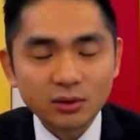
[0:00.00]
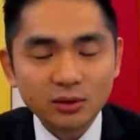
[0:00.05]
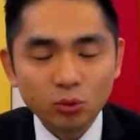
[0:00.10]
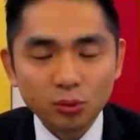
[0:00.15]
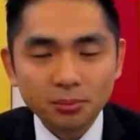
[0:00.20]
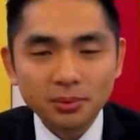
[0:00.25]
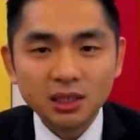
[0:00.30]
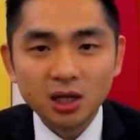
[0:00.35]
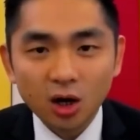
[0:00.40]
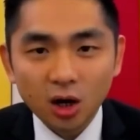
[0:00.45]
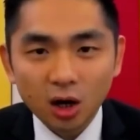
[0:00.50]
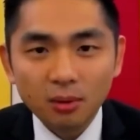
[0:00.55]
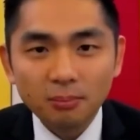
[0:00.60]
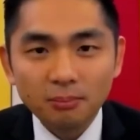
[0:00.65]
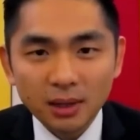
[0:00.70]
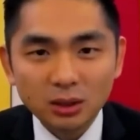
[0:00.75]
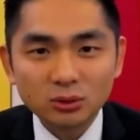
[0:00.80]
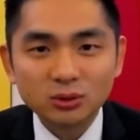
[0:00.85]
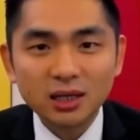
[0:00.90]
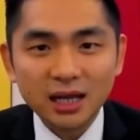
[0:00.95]
will be the hot
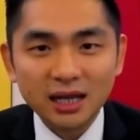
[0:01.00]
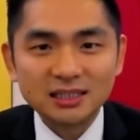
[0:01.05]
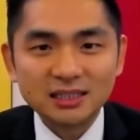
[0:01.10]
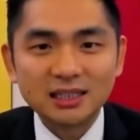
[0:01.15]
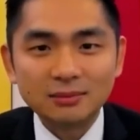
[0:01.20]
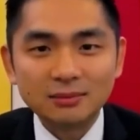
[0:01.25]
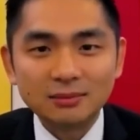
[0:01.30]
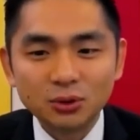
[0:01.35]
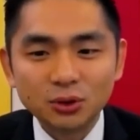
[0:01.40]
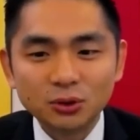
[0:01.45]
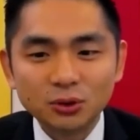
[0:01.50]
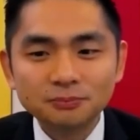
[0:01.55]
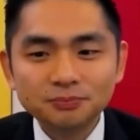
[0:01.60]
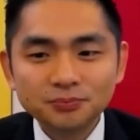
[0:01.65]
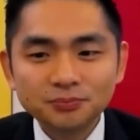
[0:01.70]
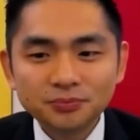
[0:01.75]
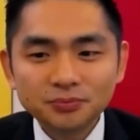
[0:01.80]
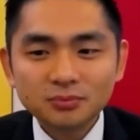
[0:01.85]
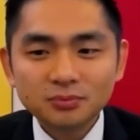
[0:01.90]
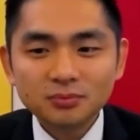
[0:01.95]
melt example.
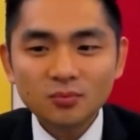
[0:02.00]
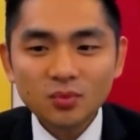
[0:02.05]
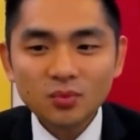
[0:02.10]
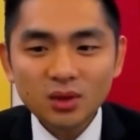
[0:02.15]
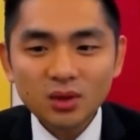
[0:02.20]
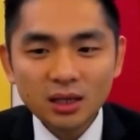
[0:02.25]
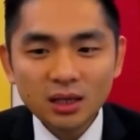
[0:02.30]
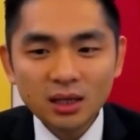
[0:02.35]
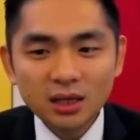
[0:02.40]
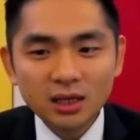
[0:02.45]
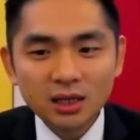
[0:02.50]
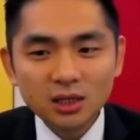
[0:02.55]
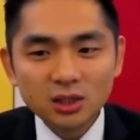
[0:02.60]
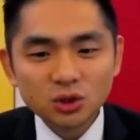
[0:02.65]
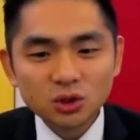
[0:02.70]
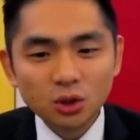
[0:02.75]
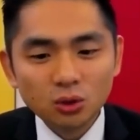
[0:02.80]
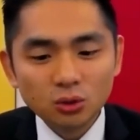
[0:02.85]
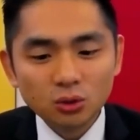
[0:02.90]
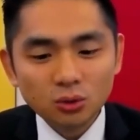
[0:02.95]

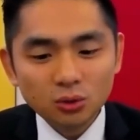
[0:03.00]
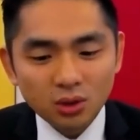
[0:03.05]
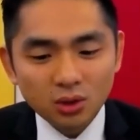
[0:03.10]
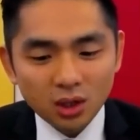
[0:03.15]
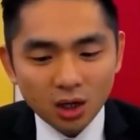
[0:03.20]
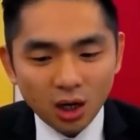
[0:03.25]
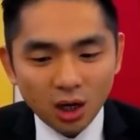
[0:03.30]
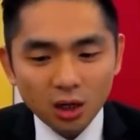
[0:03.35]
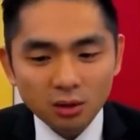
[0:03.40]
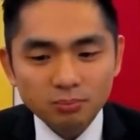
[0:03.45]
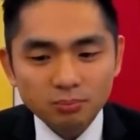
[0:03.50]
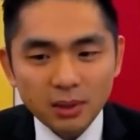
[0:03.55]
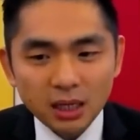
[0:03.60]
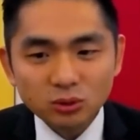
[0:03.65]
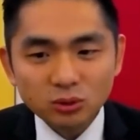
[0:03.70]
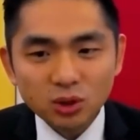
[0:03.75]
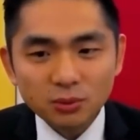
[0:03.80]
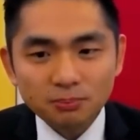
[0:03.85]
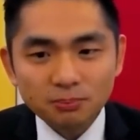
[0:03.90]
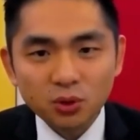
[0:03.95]
So hot
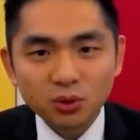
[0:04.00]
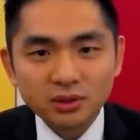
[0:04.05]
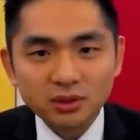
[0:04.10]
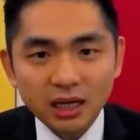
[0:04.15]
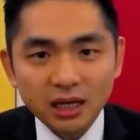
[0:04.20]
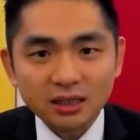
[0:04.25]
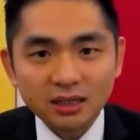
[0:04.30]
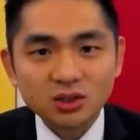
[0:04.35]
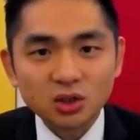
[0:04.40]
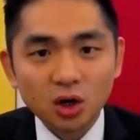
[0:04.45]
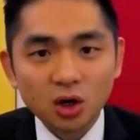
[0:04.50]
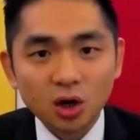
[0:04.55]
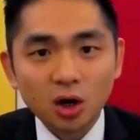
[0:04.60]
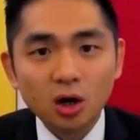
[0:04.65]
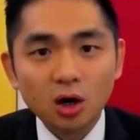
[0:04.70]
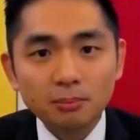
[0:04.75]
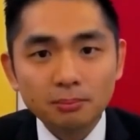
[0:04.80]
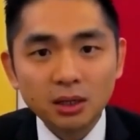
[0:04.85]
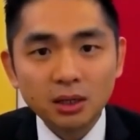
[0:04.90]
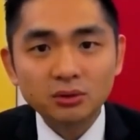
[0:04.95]
melt products or
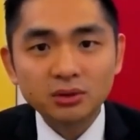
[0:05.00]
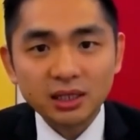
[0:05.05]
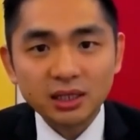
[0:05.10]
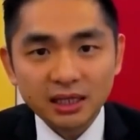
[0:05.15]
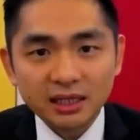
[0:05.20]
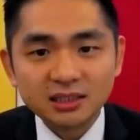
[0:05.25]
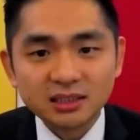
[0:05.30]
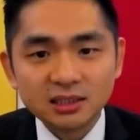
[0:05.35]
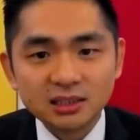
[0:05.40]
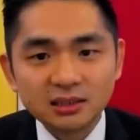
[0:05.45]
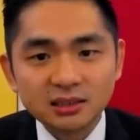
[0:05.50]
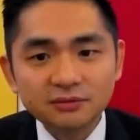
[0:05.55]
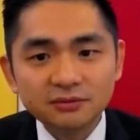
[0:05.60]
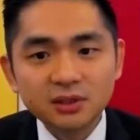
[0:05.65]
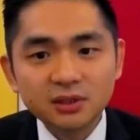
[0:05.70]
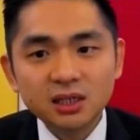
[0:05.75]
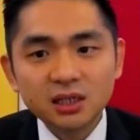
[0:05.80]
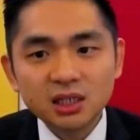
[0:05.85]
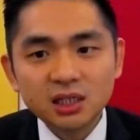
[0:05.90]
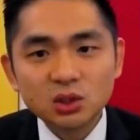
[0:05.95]
hot melt adhesive
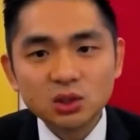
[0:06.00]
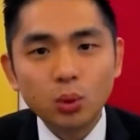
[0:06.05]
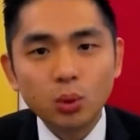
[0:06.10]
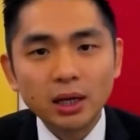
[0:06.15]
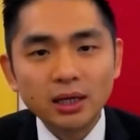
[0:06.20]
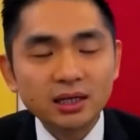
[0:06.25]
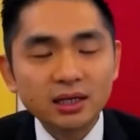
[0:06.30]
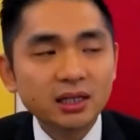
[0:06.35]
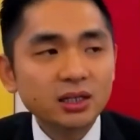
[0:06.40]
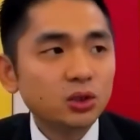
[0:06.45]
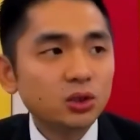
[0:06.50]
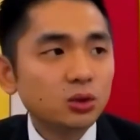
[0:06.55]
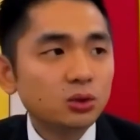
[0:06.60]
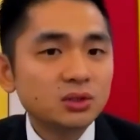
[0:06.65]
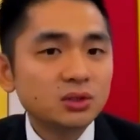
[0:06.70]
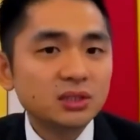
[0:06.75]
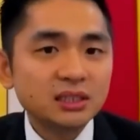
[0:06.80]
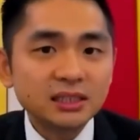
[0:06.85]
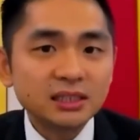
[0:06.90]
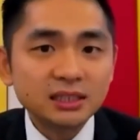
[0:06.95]
is widely
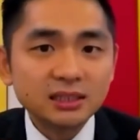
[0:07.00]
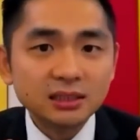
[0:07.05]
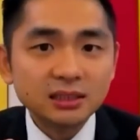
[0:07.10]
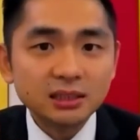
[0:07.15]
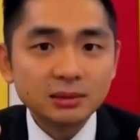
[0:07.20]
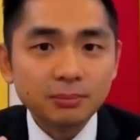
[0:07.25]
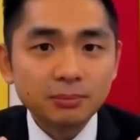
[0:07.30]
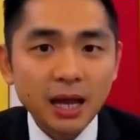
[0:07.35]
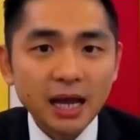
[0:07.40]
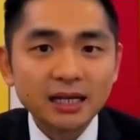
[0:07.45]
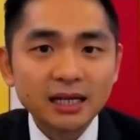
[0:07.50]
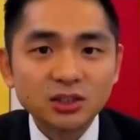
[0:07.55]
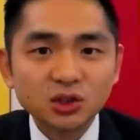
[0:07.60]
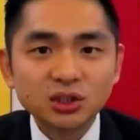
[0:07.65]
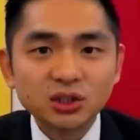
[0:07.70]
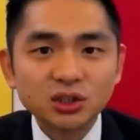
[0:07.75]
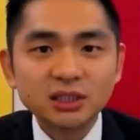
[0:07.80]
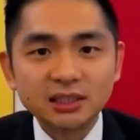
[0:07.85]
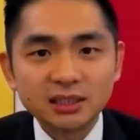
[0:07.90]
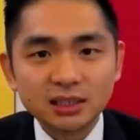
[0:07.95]
used in the
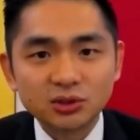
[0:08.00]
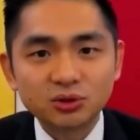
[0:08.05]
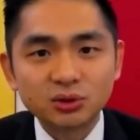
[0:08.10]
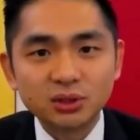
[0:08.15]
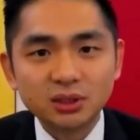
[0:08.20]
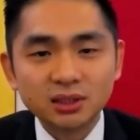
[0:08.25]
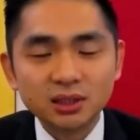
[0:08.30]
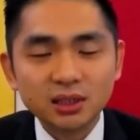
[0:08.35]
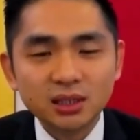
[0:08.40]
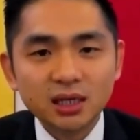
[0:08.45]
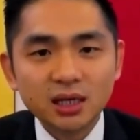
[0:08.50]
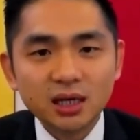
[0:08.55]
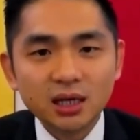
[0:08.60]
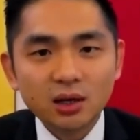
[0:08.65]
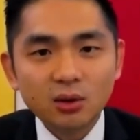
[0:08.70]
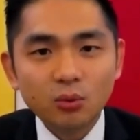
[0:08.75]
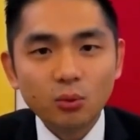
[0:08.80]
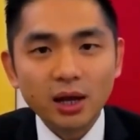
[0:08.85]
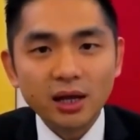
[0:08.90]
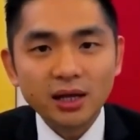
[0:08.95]
packaging industry,
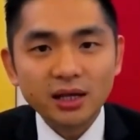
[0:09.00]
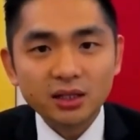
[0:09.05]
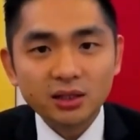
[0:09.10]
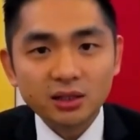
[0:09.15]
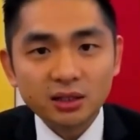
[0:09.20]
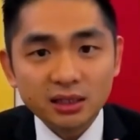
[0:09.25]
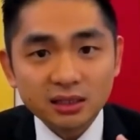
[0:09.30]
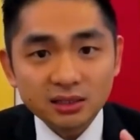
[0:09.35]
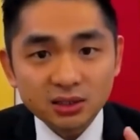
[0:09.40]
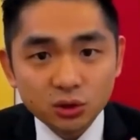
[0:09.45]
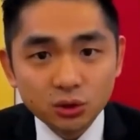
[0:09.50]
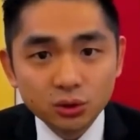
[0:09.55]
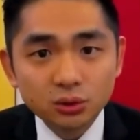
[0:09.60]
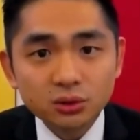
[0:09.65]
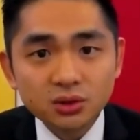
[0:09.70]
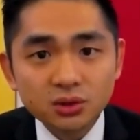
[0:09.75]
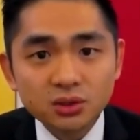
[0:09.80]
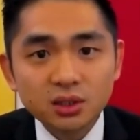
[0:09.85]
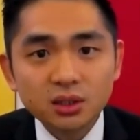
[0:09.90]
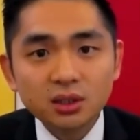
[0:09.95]
where it is
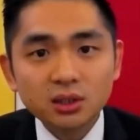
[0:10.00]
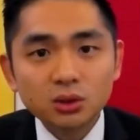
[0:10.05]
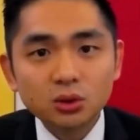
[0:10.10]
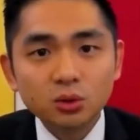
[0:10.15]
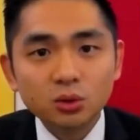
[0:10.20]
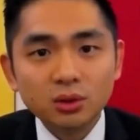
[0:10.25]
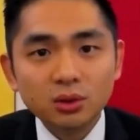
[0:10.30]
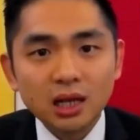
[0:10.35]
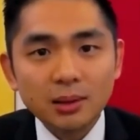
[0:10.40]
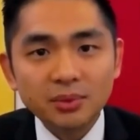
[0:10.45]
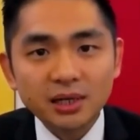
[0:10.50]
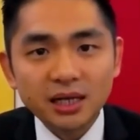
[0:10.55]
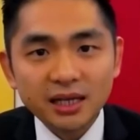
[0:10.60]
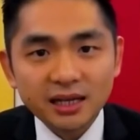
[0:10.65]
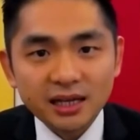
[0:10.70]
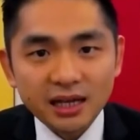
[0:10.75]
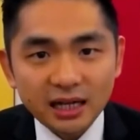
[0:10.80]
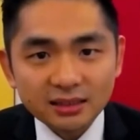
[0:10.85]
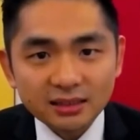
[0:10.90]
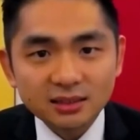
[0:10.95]
used to
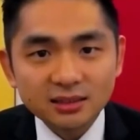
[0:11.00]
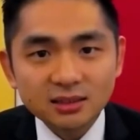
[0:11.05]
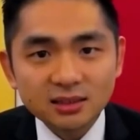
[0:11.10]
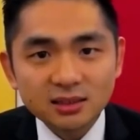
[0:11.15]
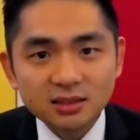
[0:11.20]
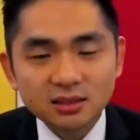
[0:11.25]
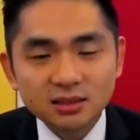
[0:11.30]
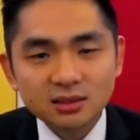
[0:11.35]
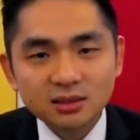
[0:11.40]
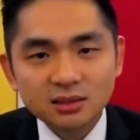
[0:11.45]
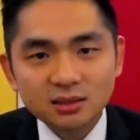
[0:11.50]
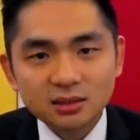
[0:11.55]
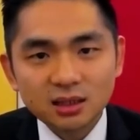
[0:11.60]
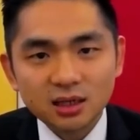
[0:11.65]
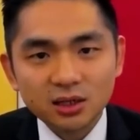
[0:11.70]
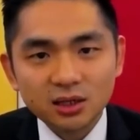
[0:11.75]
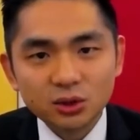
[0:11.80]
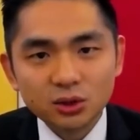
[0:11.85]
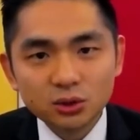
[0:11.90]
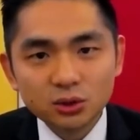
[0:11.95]
laminate cartons,
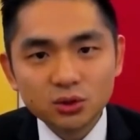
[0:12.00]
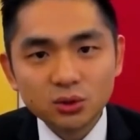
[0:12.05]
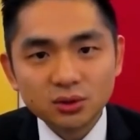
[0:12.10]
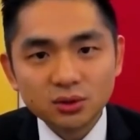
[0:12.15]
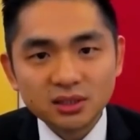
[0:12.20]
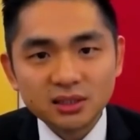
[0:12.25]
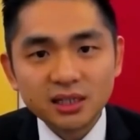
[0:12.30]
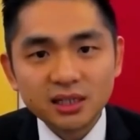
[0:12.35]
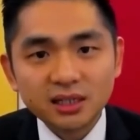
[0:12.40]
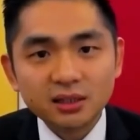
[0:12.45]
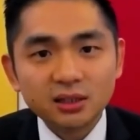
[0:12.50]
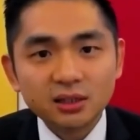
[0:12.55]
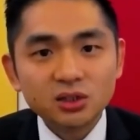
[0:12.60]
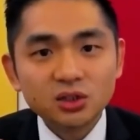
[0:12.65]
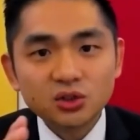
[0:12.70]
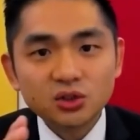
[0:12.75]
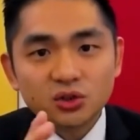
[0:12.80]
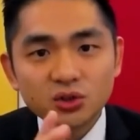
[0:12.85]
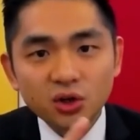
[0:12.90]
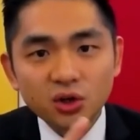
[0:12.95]
used to stick
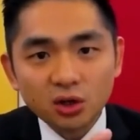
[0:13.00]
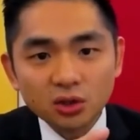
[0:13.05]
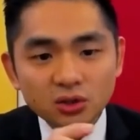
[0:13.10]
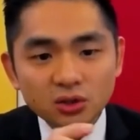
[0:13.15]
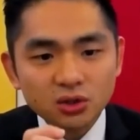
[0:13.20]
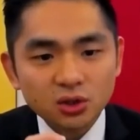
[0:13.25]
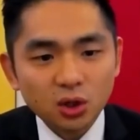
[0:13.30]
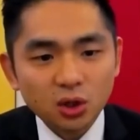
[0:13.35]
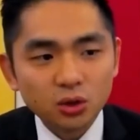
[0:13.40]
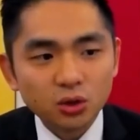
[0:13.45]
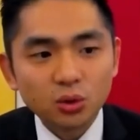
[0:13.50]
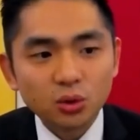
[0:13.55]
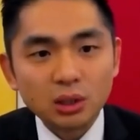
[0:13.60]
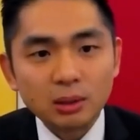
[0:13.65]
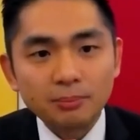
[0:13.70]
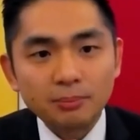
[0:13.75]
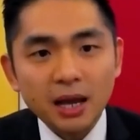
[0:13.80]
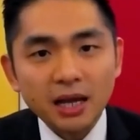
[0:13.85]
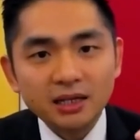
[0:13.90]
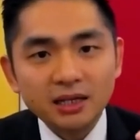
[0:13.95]
straws onto the
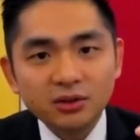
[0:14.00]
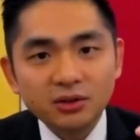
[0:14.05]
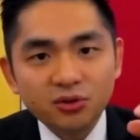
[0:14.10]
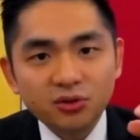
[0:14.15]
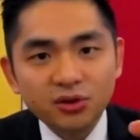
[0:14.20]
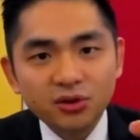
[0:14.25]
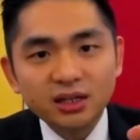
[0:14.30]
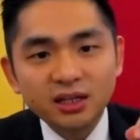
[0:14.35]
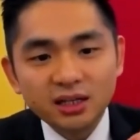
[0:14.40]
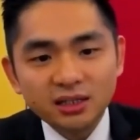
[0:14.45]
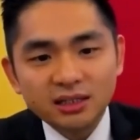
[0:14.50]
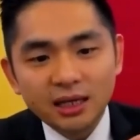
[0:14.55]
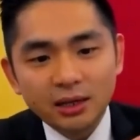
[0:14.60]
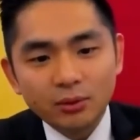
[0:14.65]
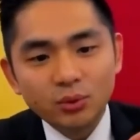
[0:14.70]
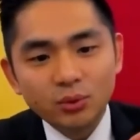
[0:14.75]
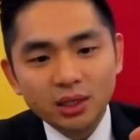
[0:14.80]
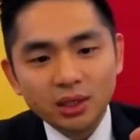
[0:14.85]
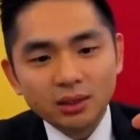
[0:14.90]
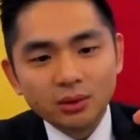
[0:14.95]
packet drink
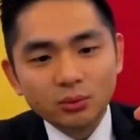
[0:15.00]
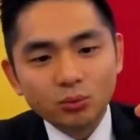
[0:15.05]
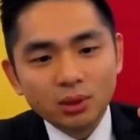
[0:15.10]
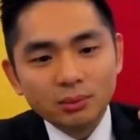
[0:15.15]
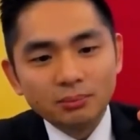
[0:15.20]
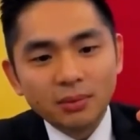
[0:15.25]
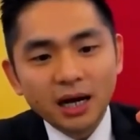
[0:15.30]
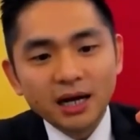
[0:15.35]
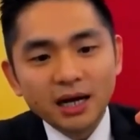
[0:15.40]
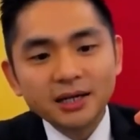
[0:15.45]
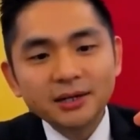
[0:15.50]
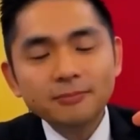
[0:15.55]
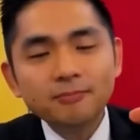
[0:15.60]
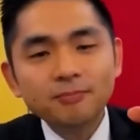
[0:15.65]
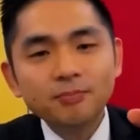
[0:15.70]
that we buy.